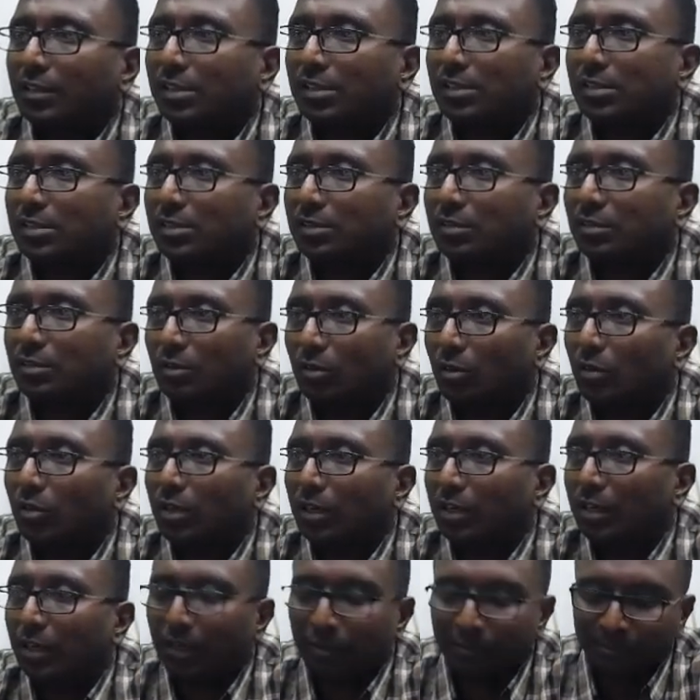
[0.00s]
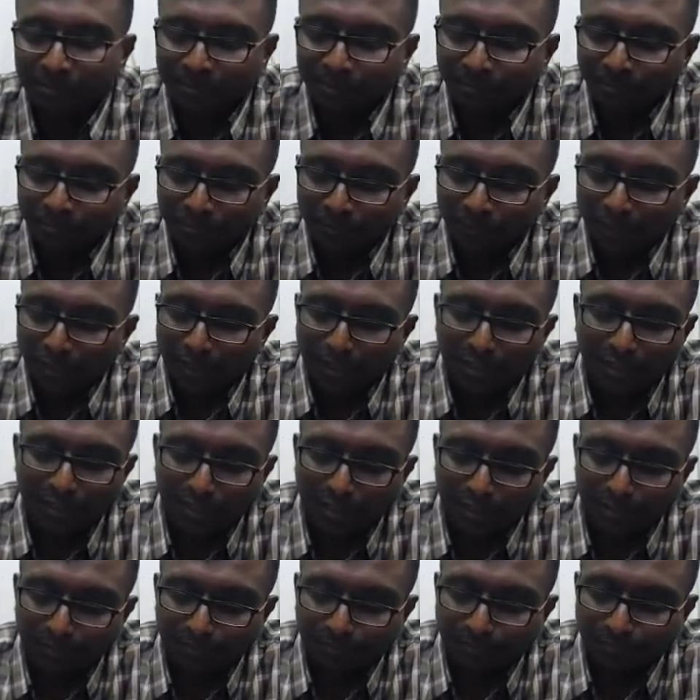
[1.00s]
this. Okay, na?
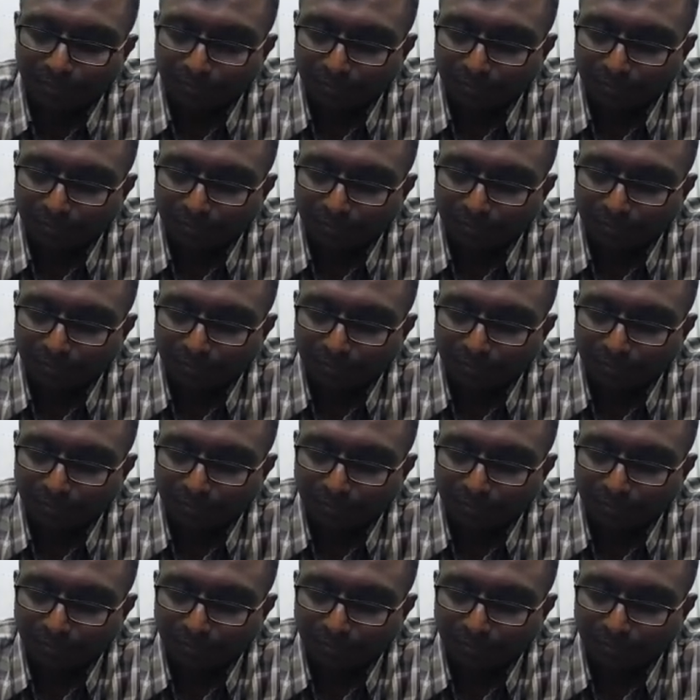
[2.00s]
Listen.